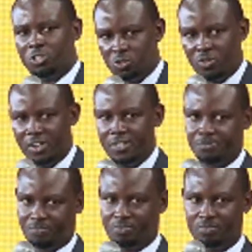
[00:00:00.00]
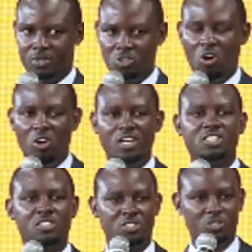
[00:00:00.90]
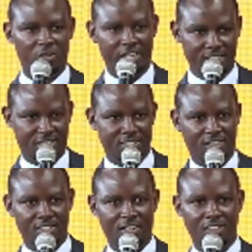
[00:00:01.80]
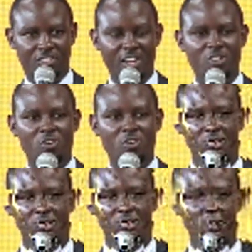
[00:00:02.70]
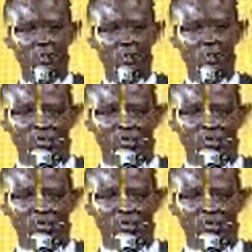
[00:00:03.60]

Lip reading: story, your honest story, then you break the